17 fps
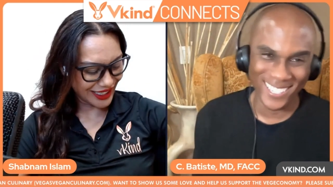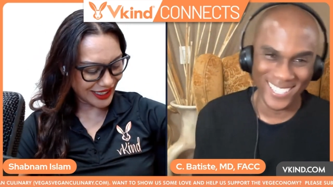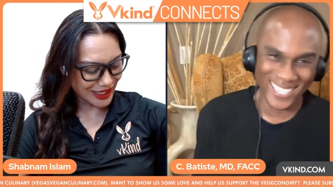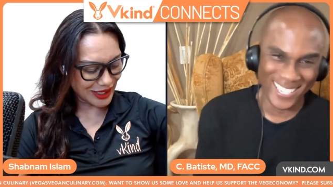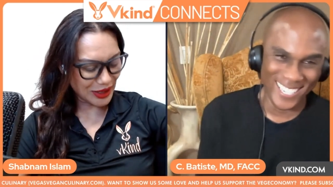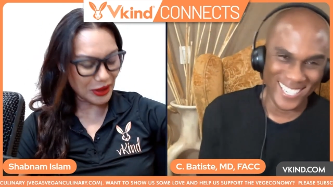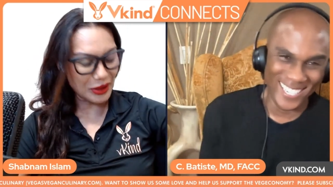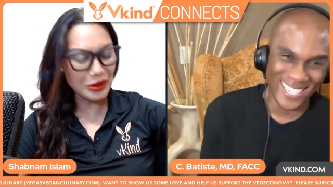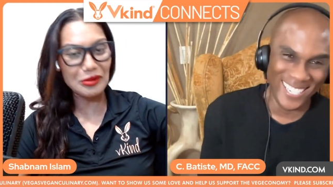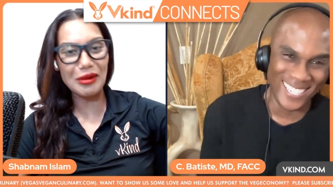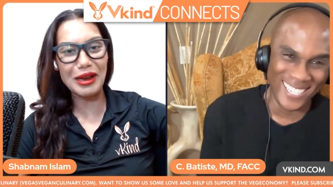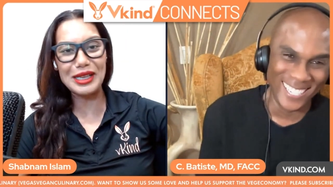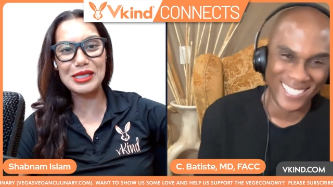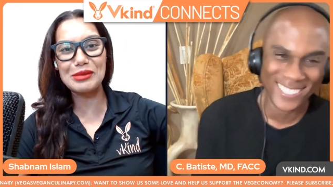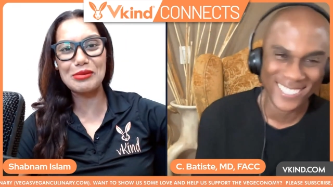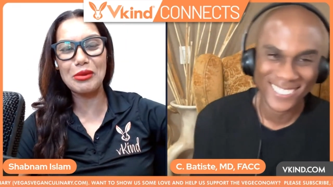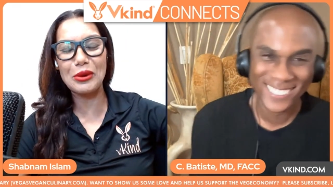Speaker 1: So my
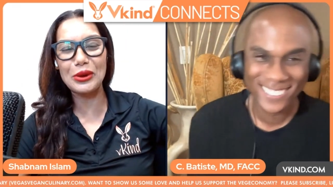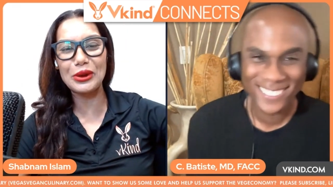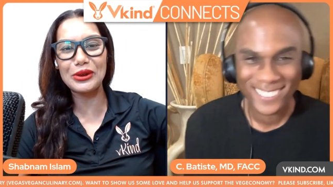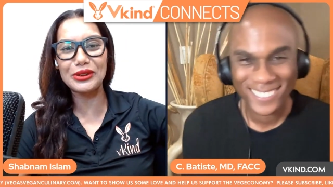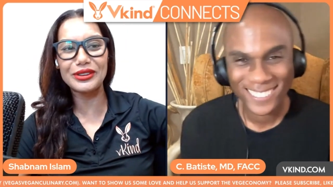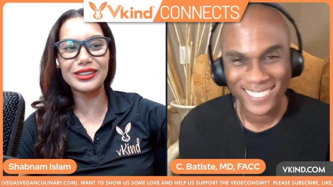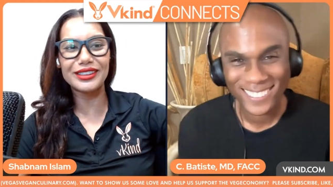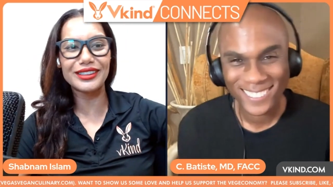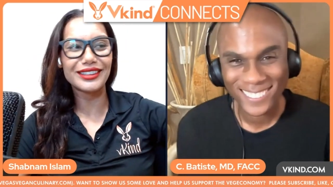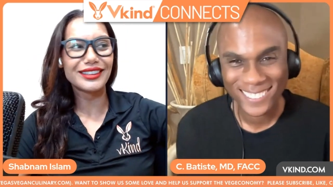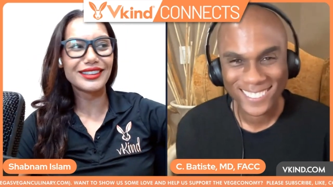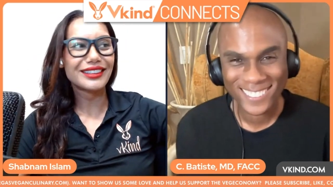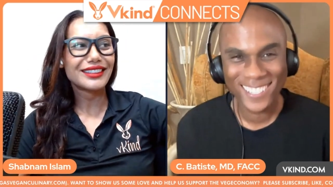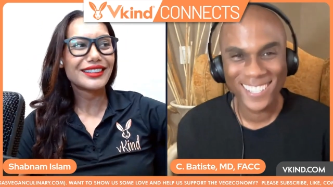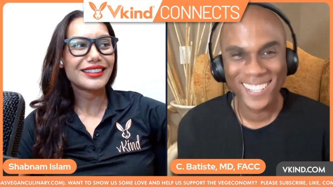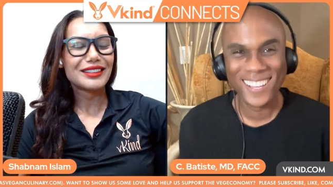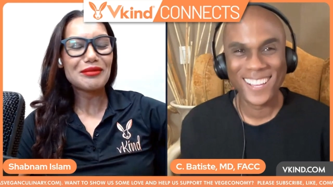spoiled
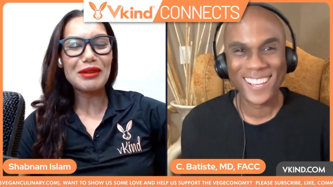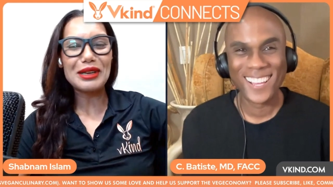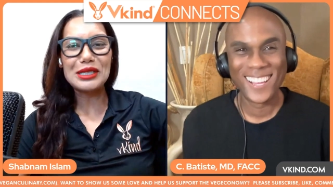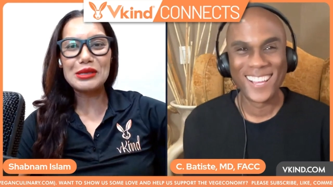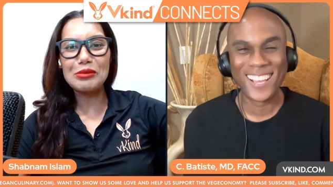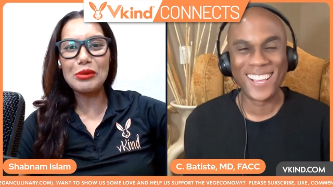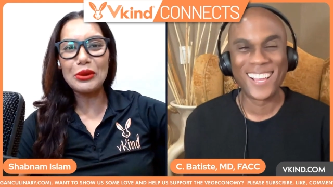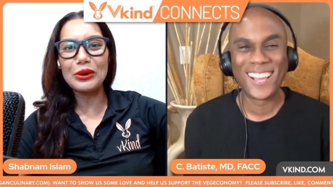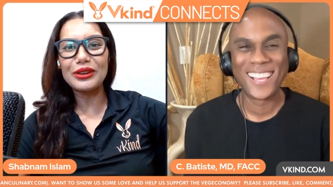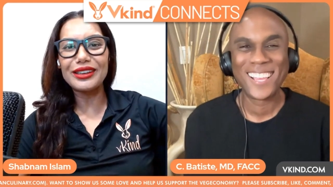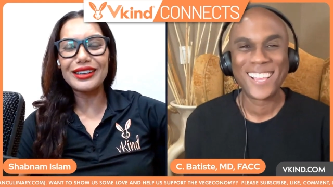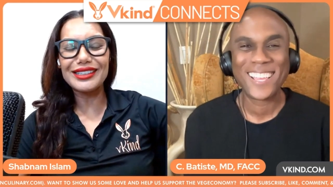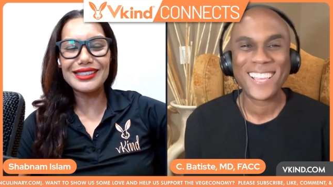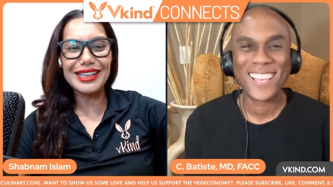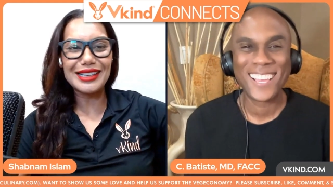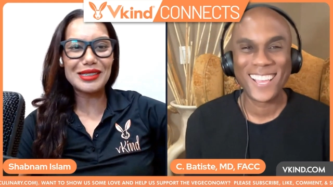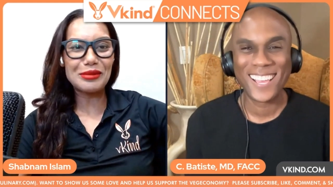my spoiled
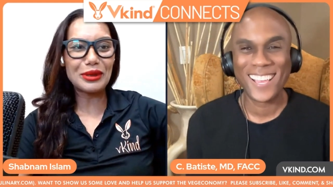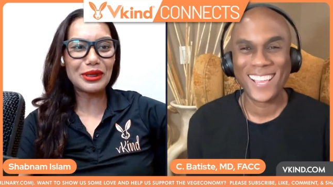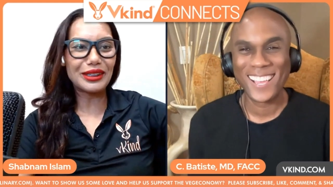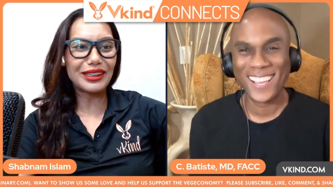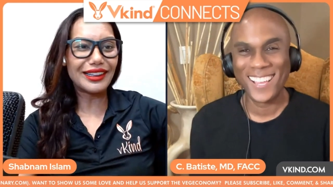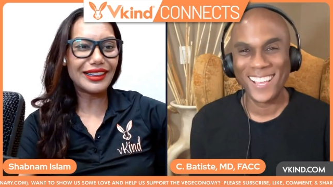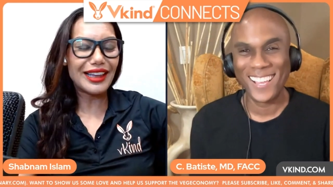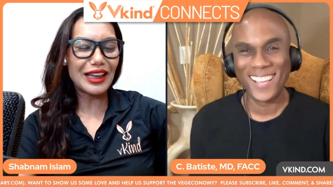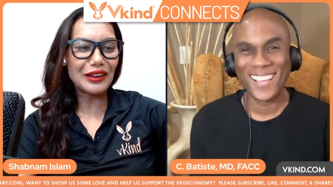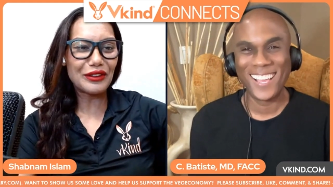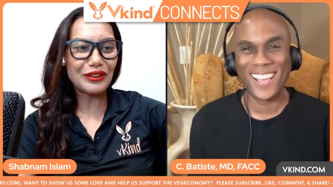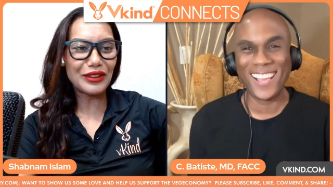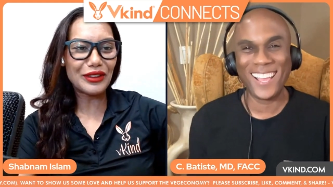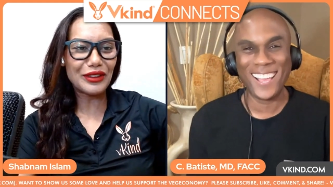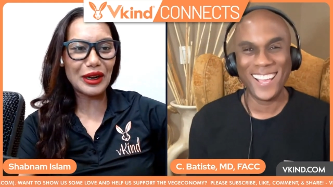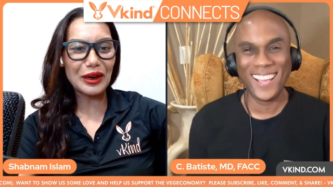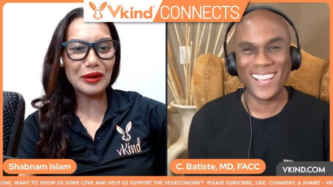accessibility life
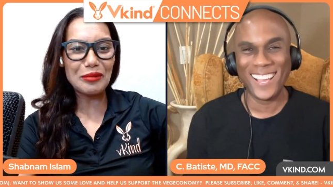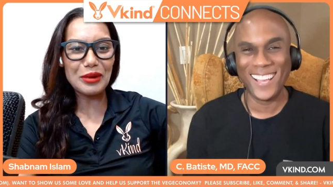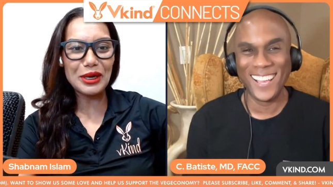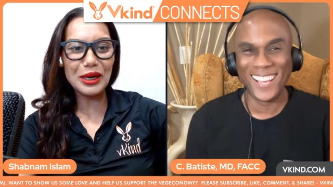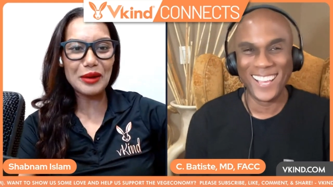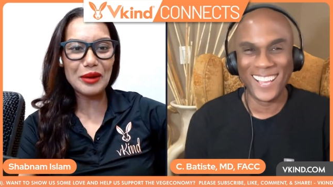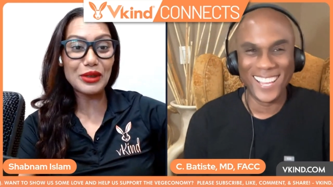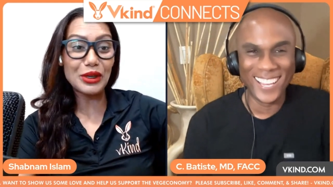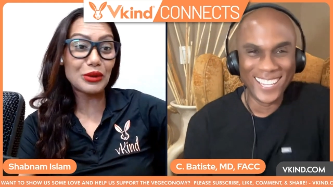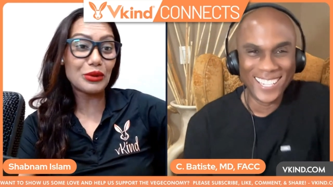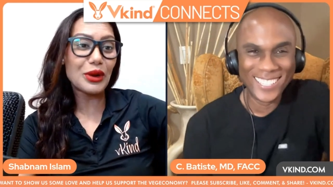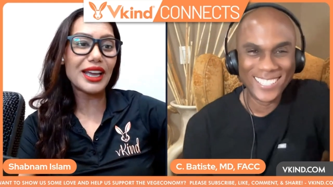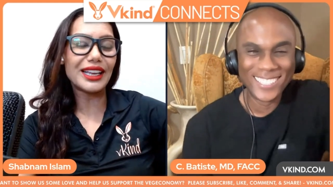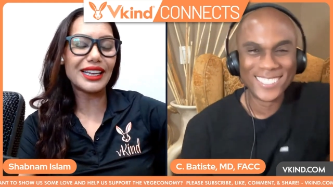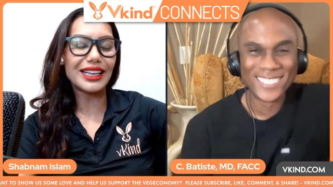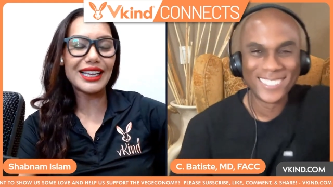there. But um you're right.